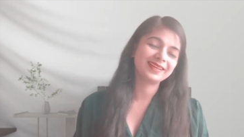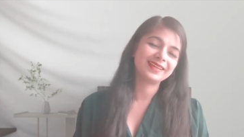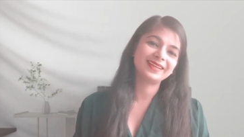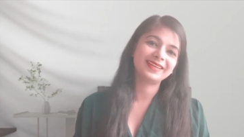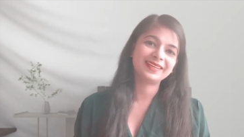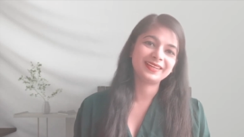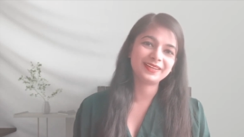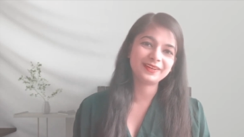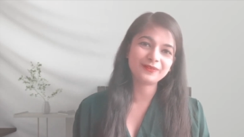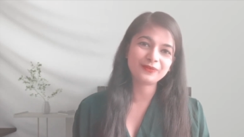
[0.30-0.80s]

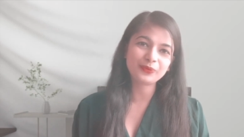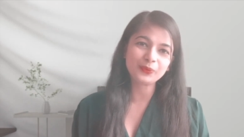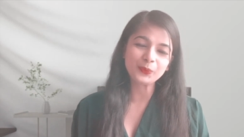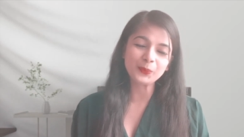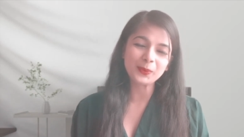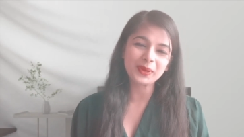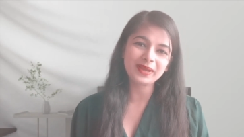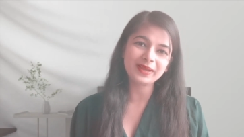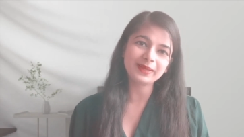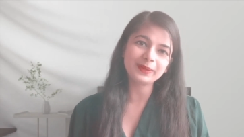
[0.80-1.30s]
Hey
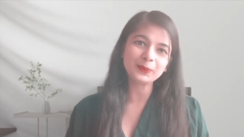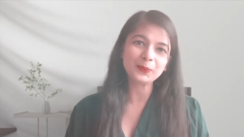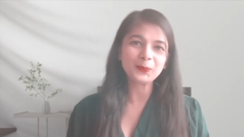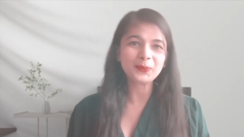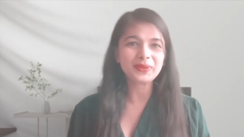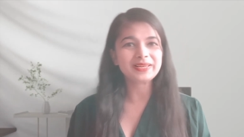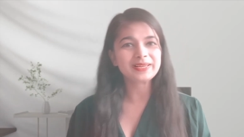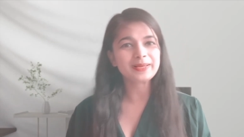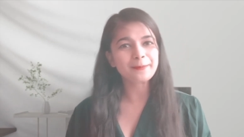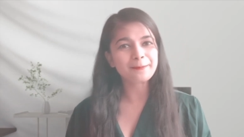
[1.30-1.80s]
everyone,
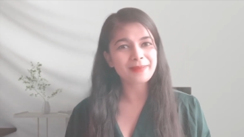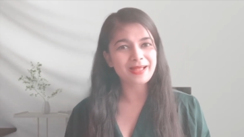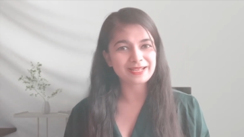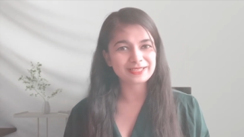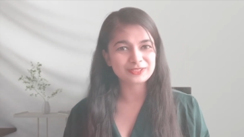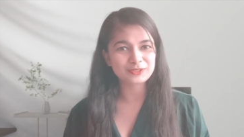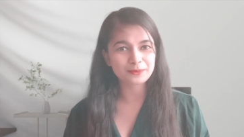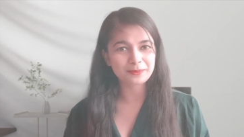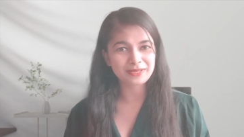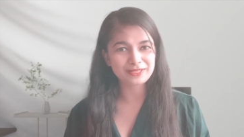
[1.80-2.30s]
welcome
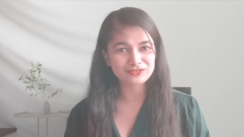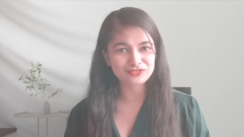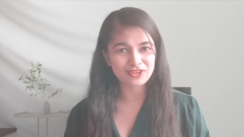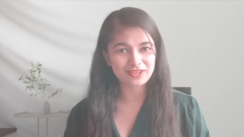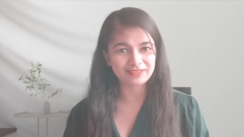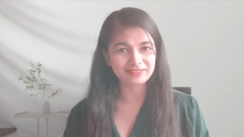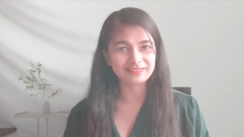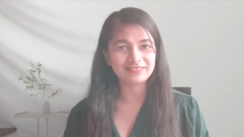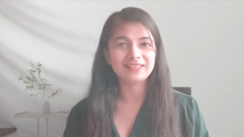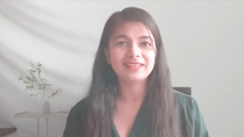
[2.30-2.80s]
back to my
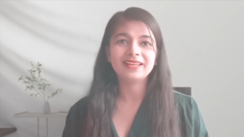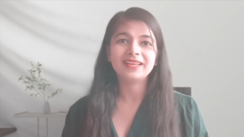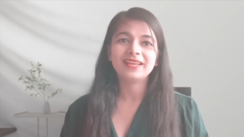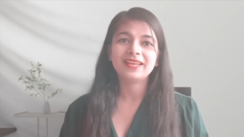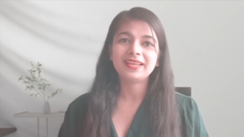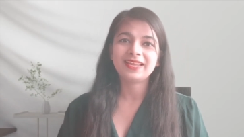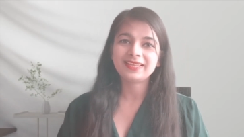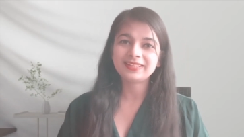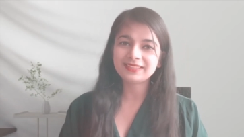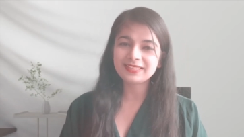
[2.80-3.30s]
channel.
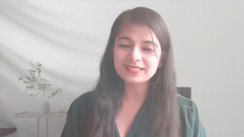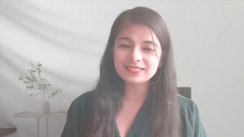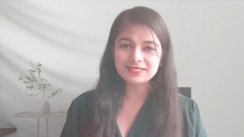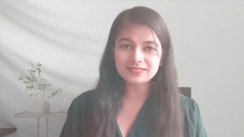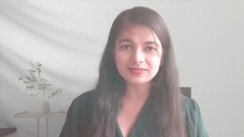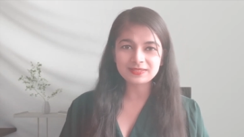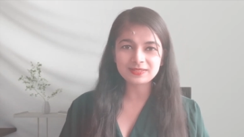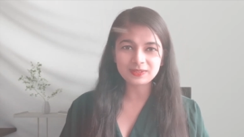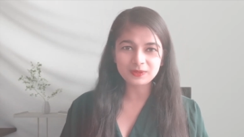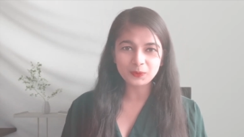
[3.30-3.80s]
In
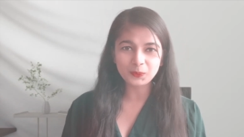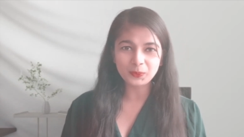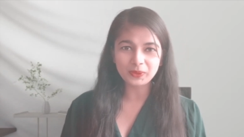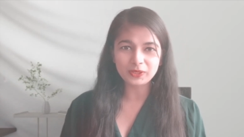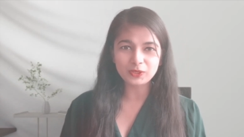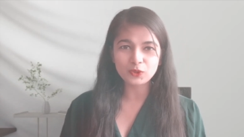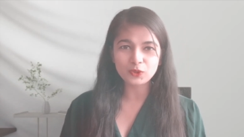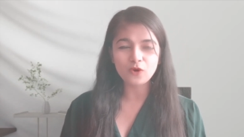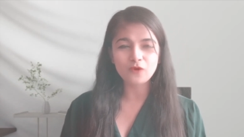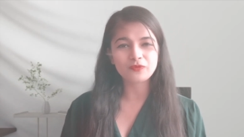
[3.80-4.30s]
this new
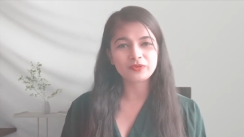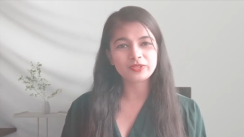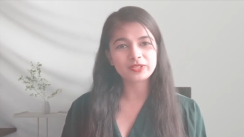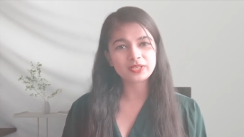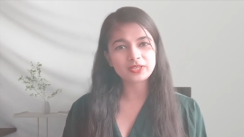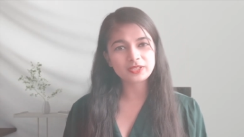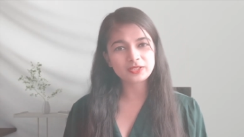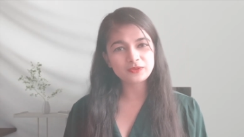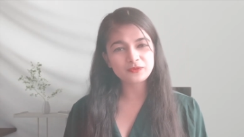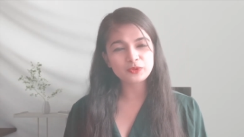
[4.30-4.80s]
video of an
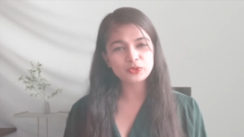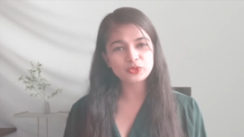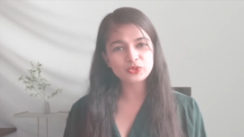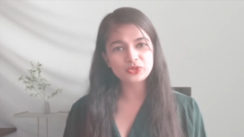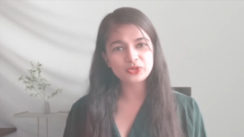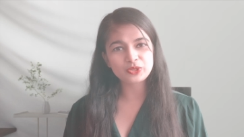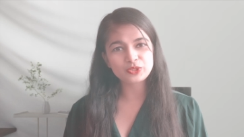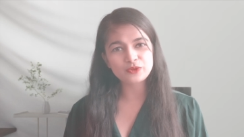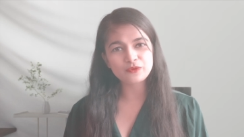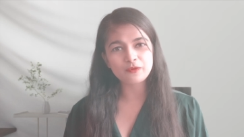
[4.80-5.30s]
interview
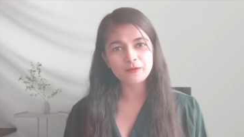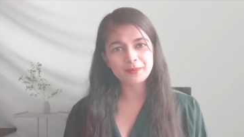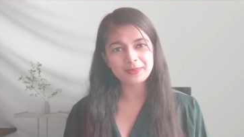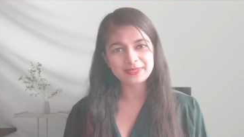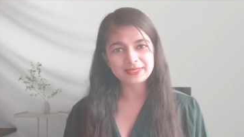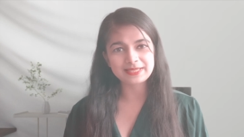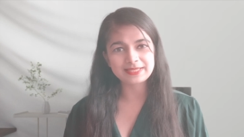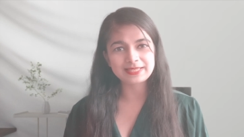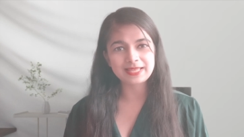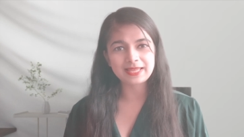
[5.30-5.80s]
series of a
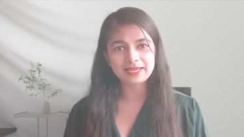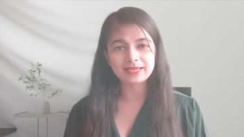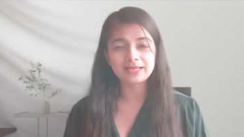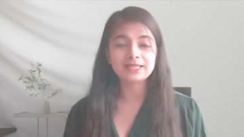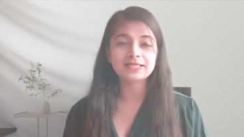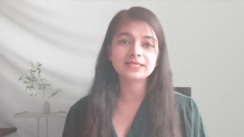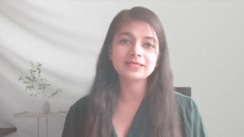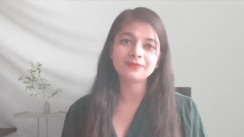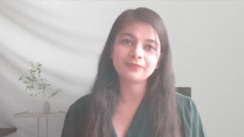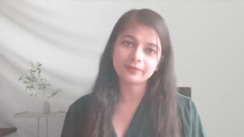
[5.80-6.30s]
business
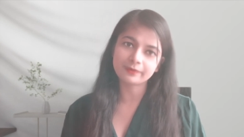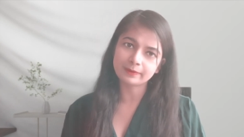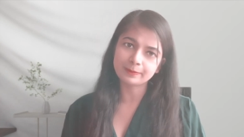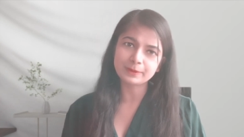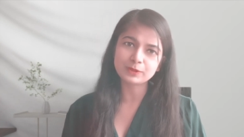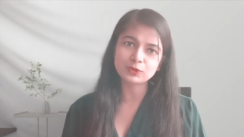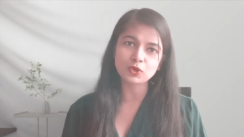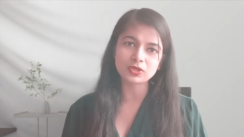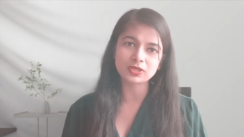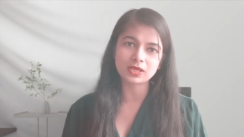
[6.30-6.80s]
analyst, we will
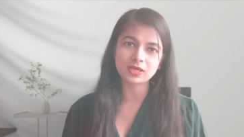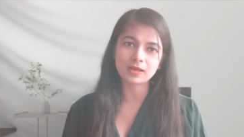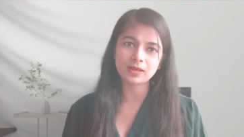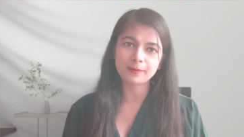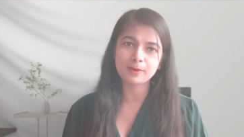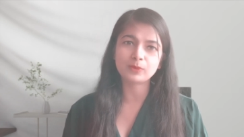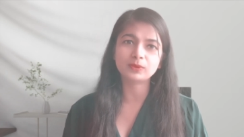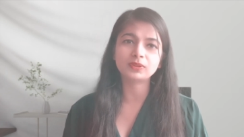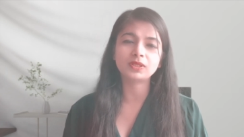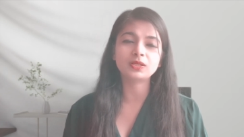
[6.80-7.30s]
be talking
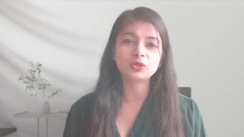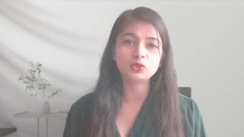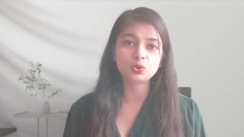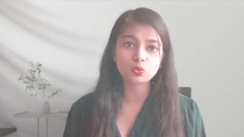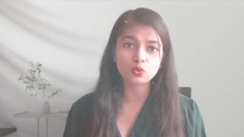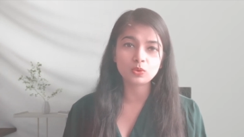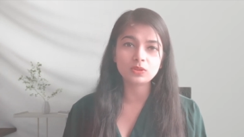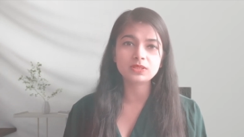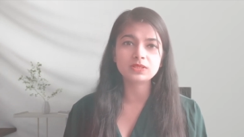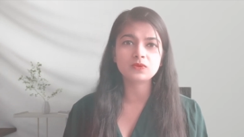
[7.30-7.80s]
about the
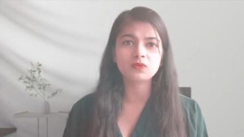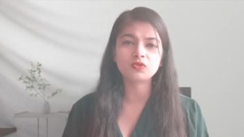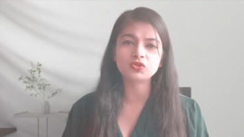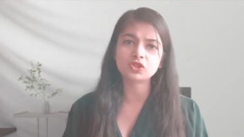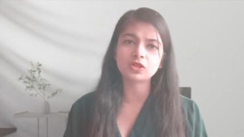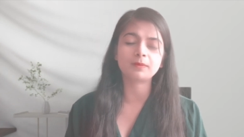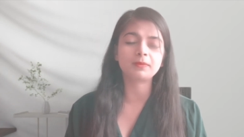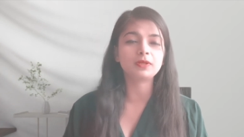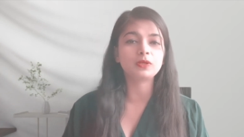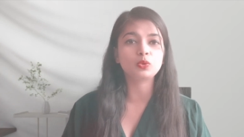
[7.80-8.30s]
tools which
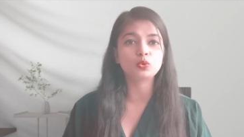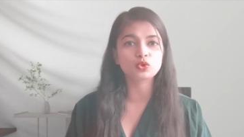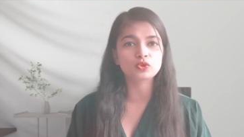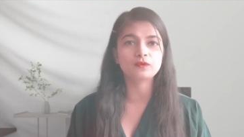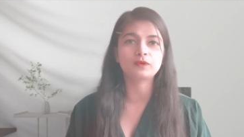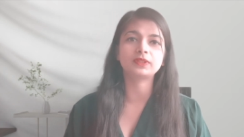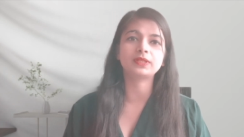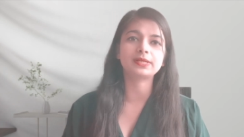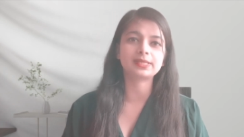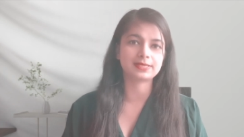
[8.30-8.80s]
are being used
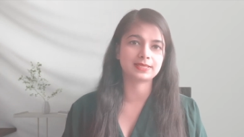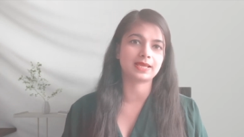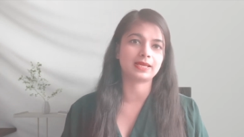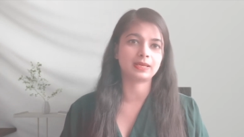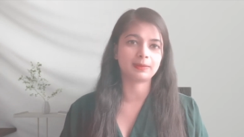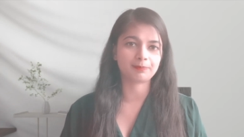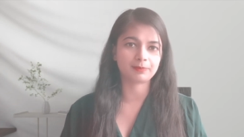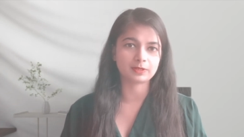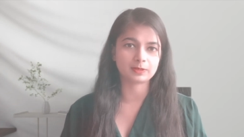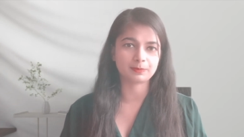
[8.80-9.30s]
for the
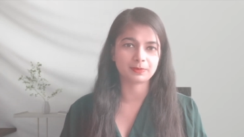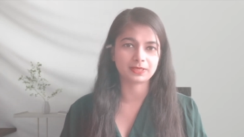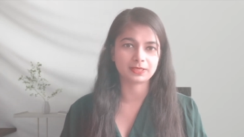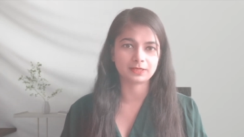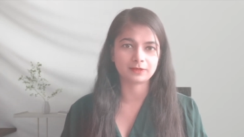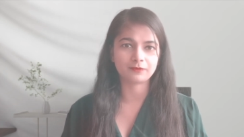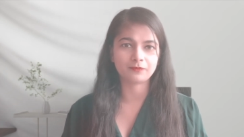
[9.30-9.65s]
designing perspective.